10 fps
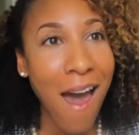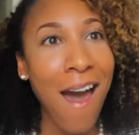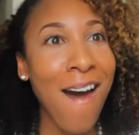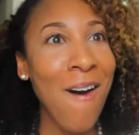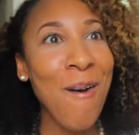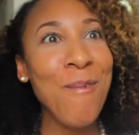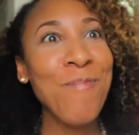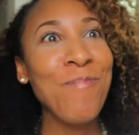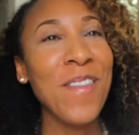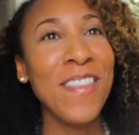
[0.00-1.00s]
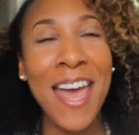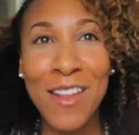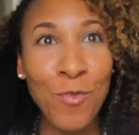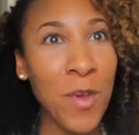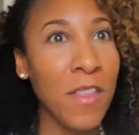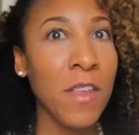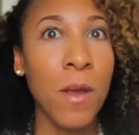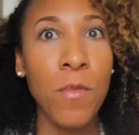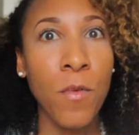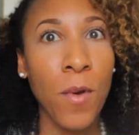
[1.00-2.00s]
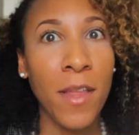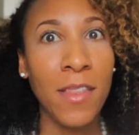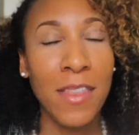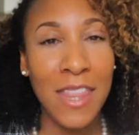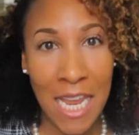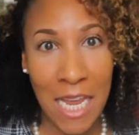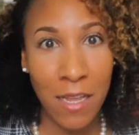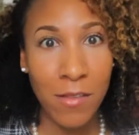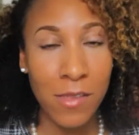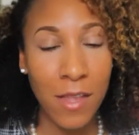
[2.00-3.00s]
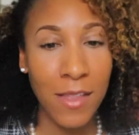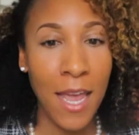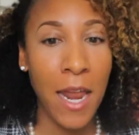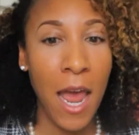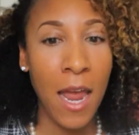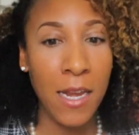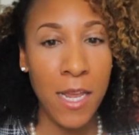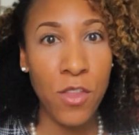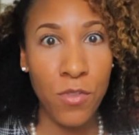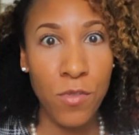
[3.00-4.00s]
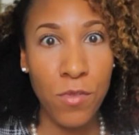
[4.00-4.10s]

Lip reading: That is one of the number one things that I need